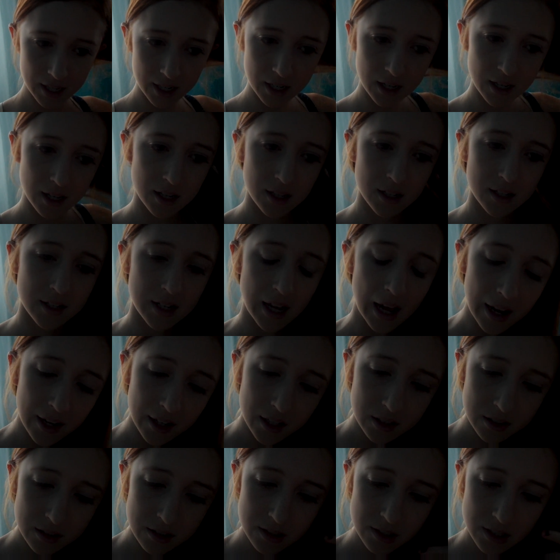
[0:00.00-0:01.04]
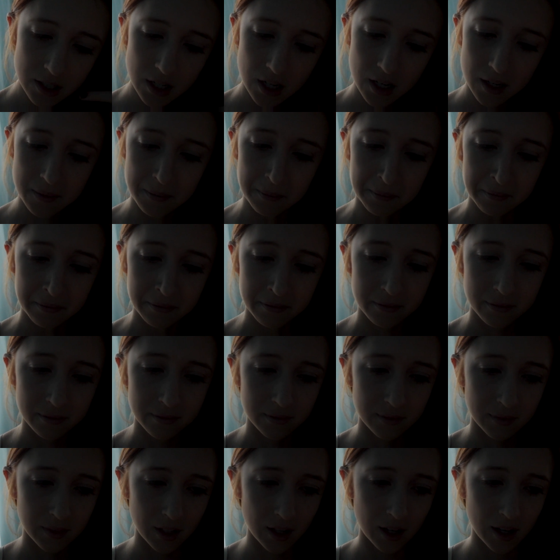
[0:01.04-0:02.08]
then next,
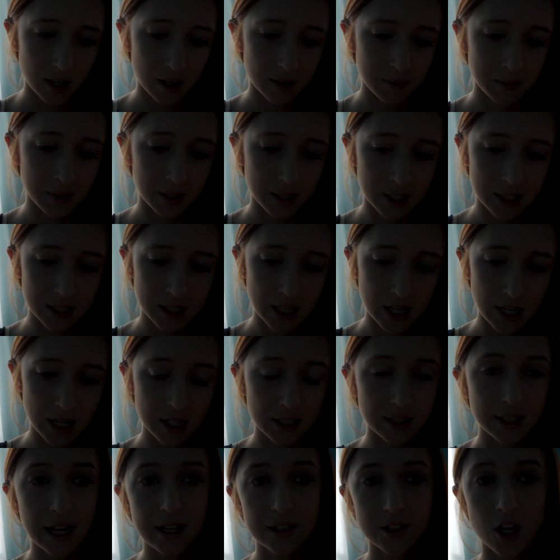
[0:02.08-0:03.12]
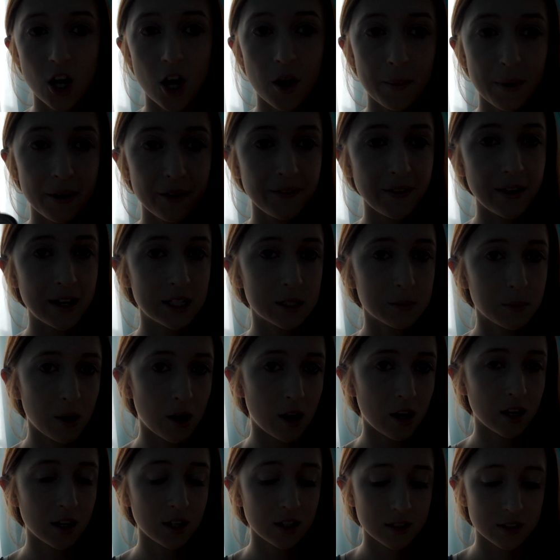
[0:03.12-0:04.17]
I'm going to take, that's all my face
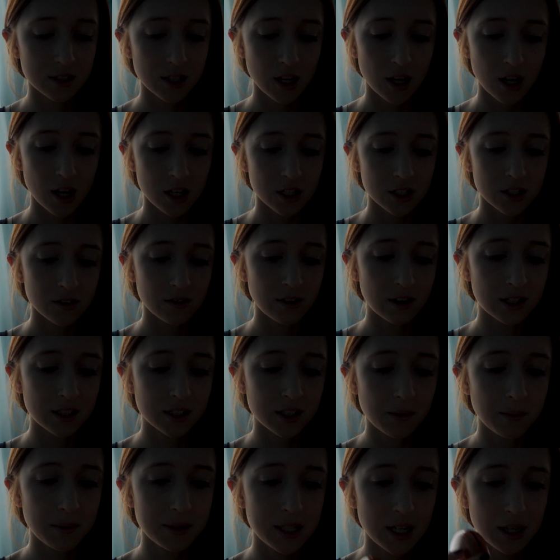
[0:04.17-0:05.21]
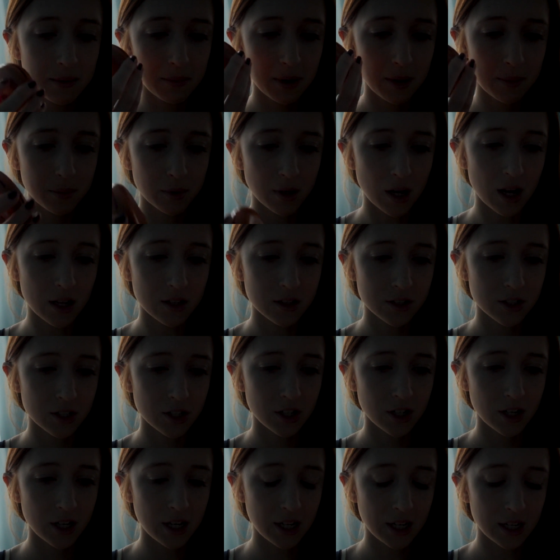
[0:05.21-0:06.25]
products. So next I'm going to take my
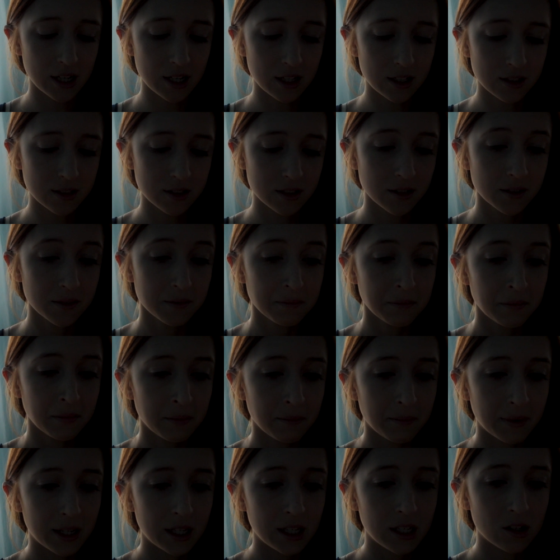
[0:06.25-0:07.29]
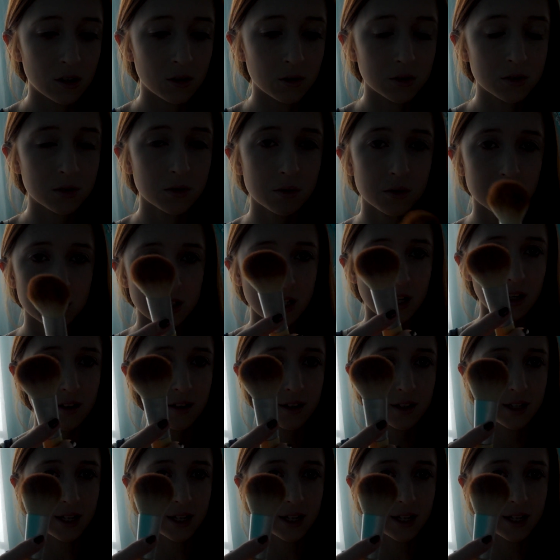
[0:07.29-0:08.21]
bronzer and my Eco Tools kind